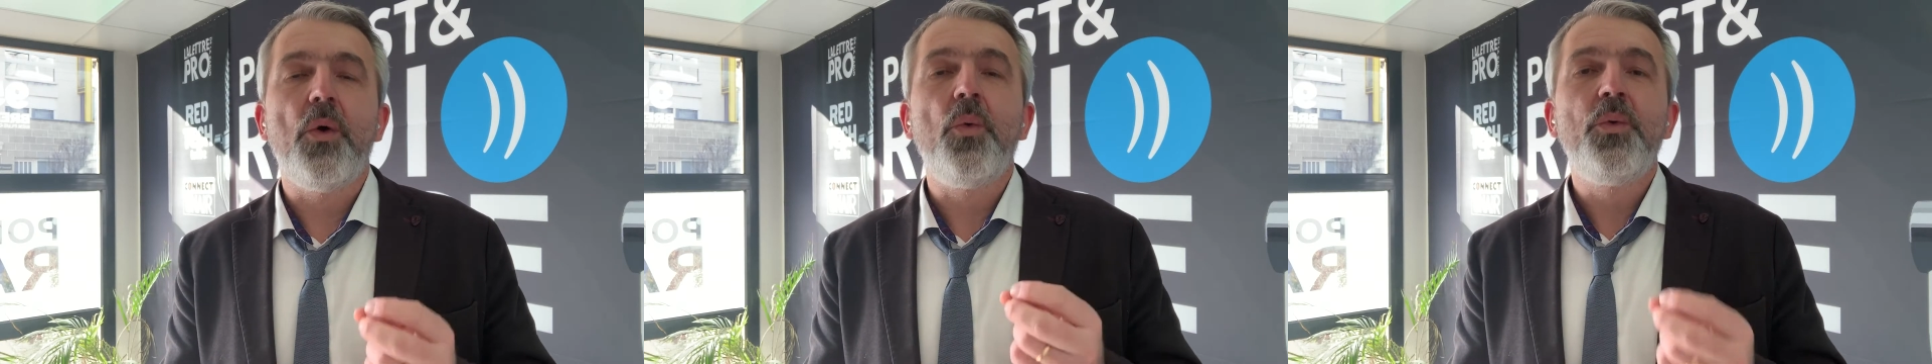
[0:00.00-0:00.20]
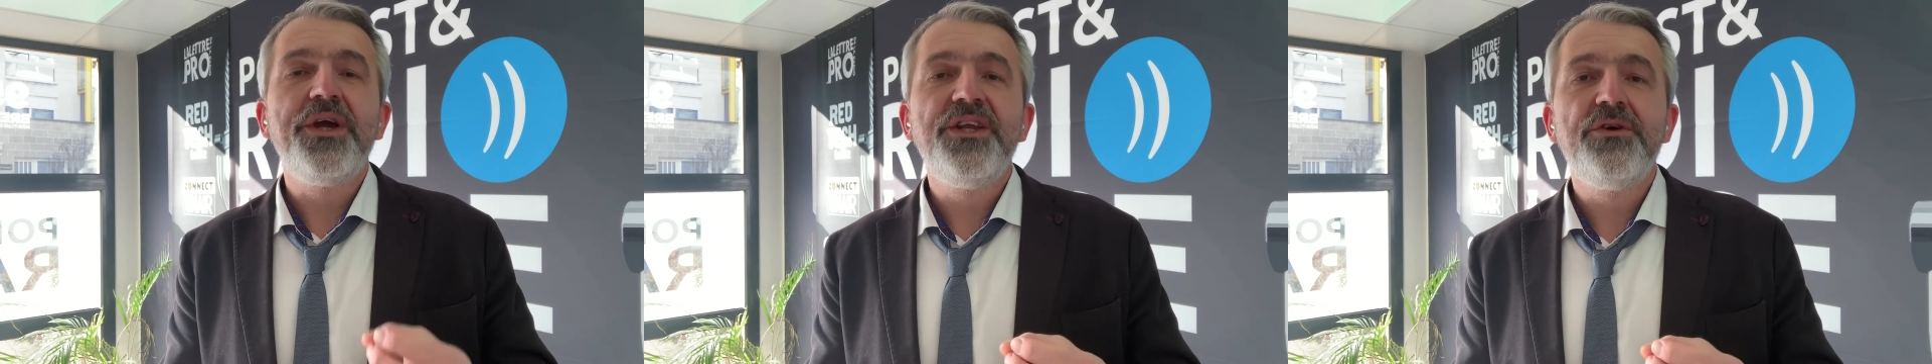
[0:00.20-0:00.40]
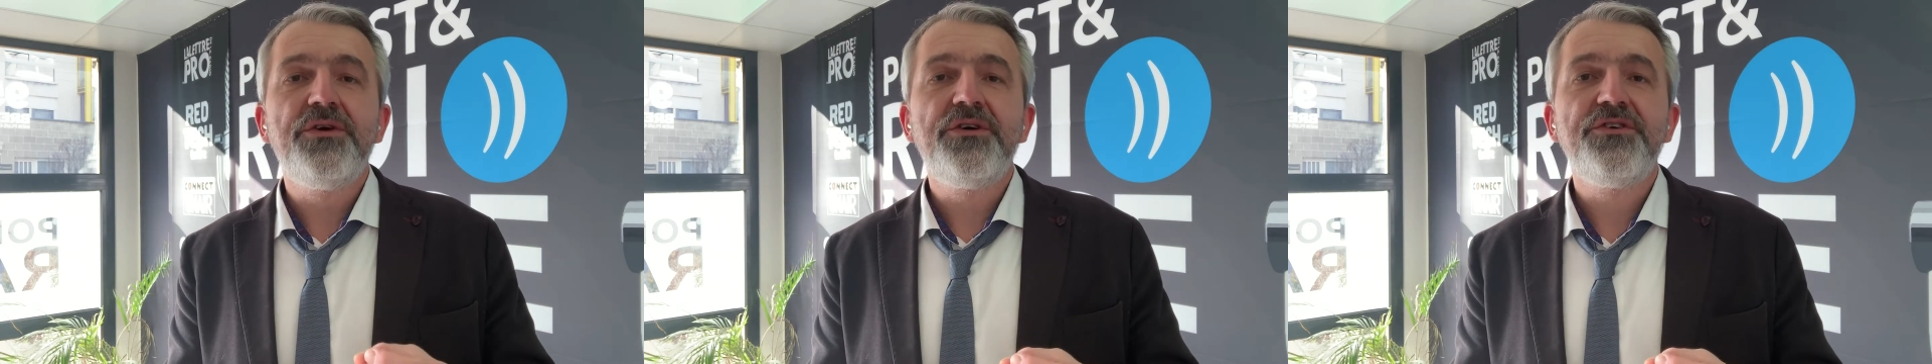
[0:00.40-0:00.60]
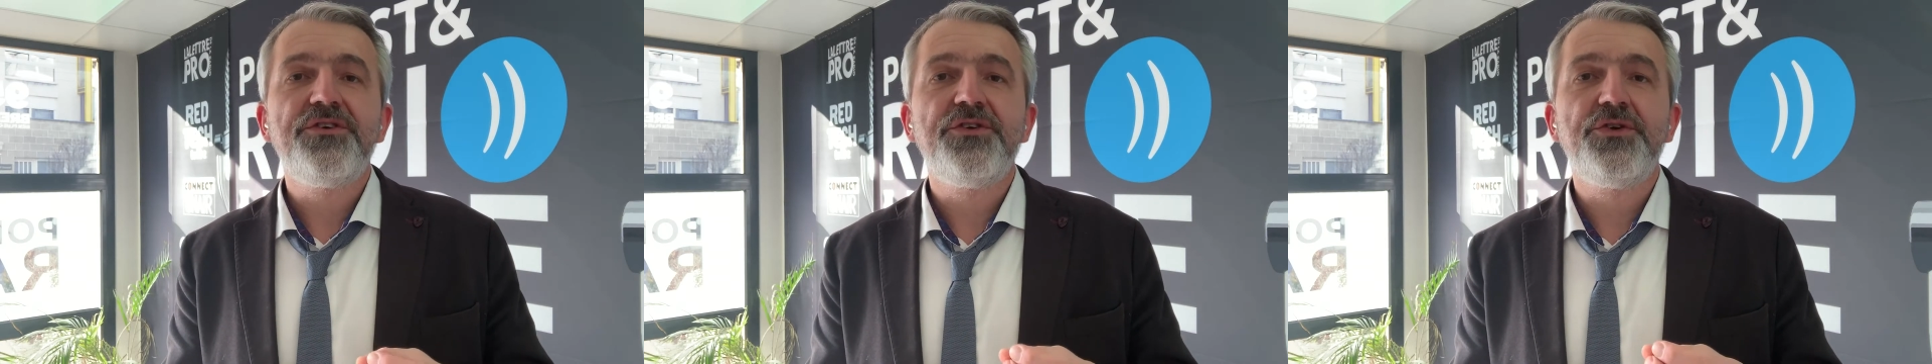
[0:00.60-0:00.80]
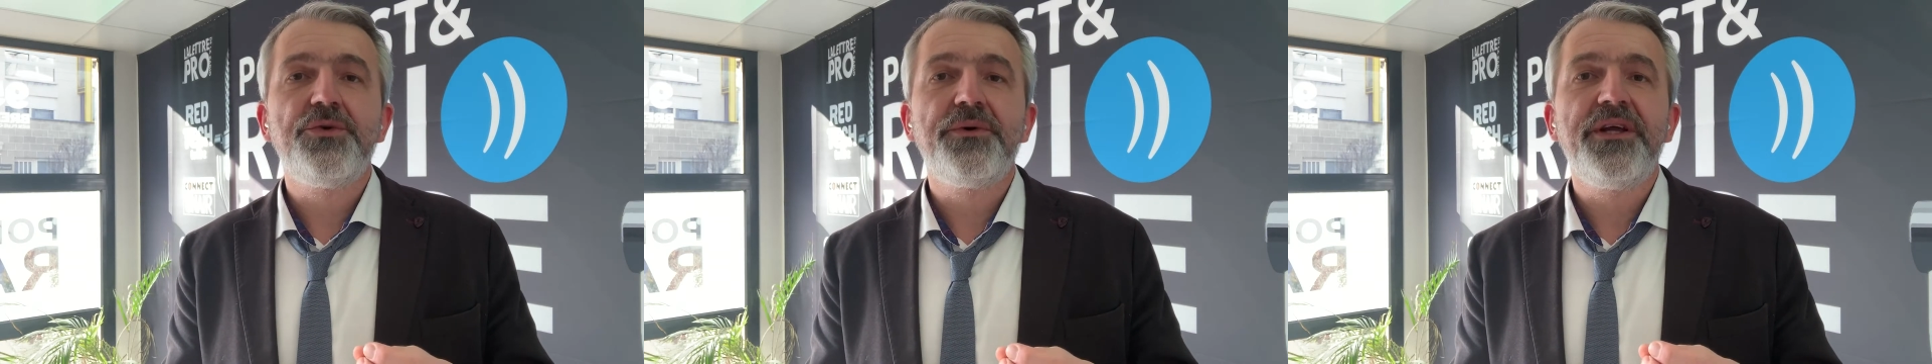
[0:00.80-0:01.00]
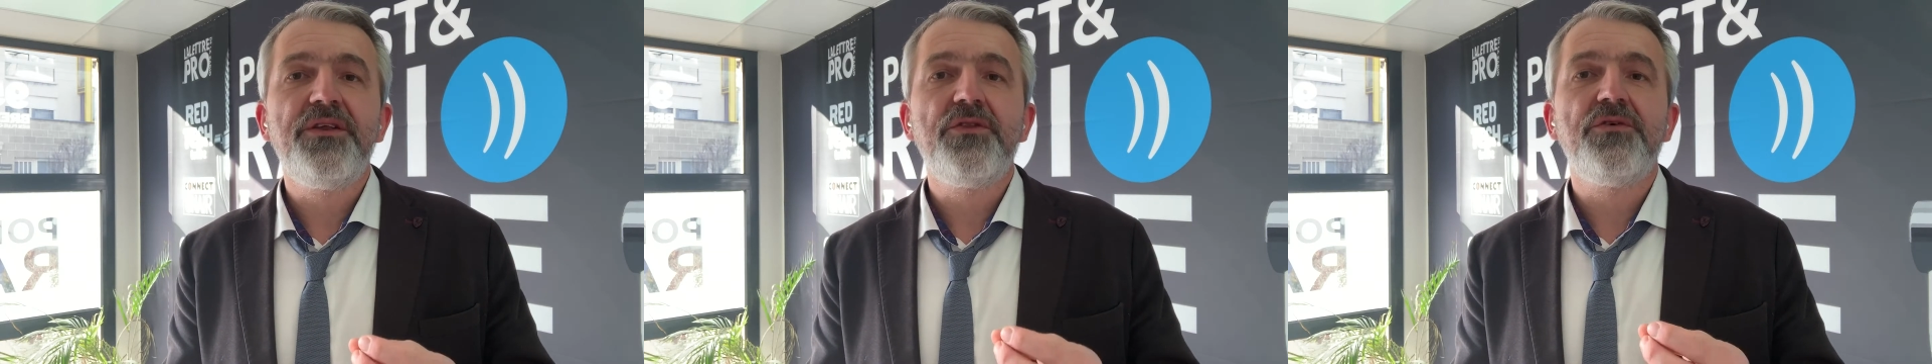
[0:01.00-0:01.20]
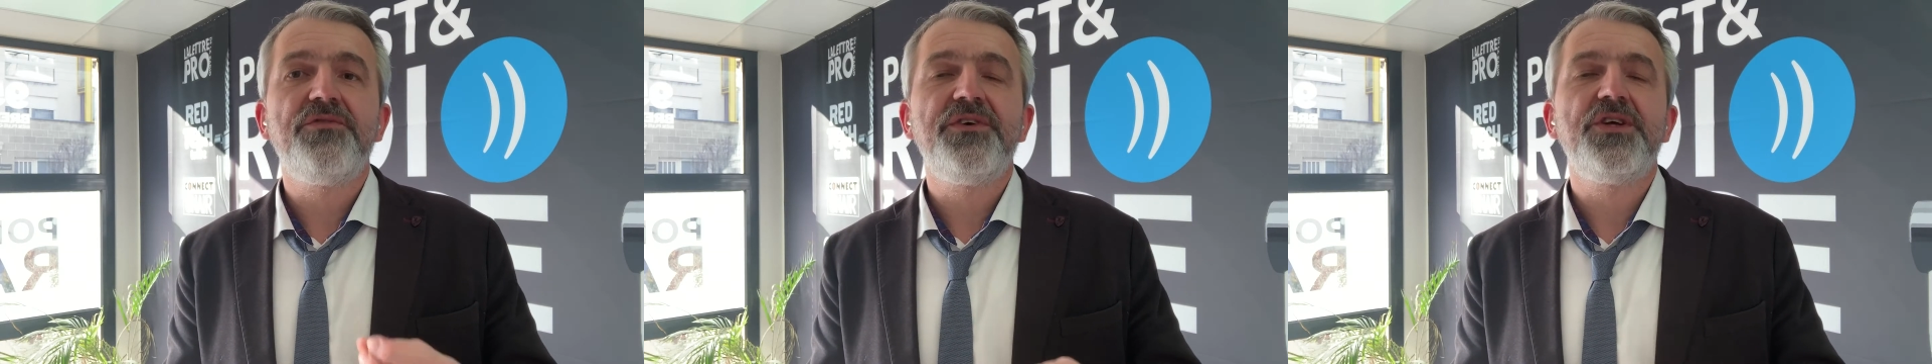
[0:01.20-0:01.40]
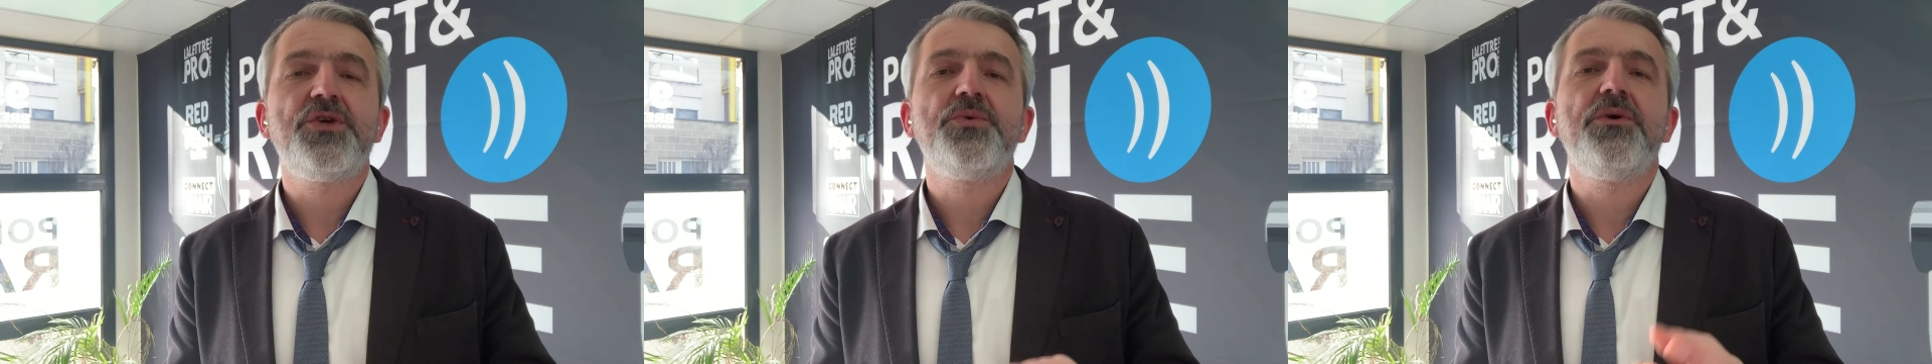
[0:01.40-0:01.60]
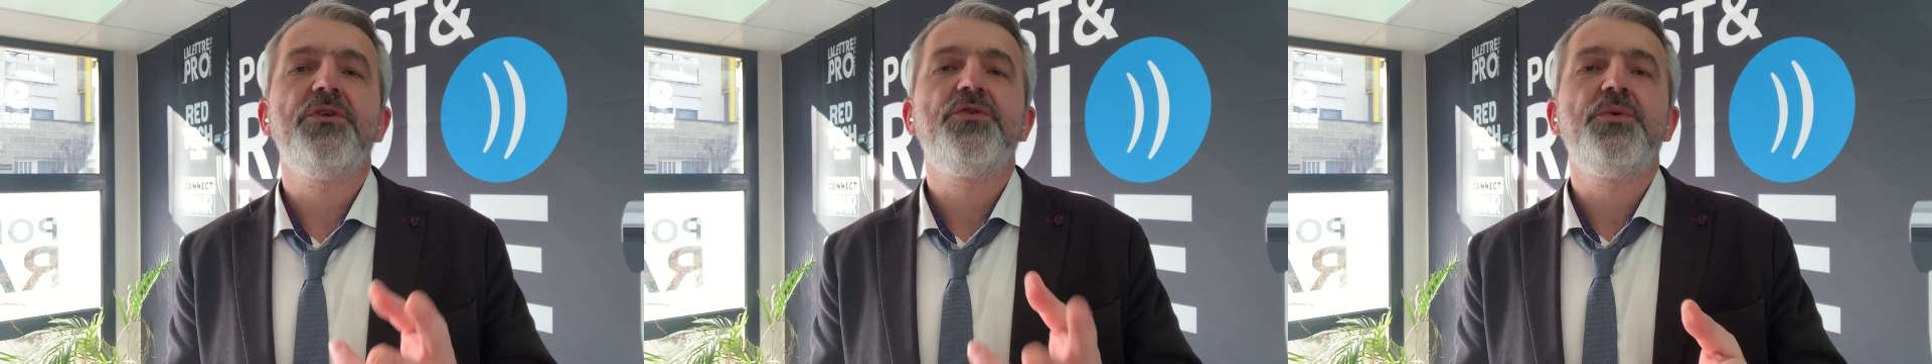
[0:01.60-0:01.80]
winners during the virtual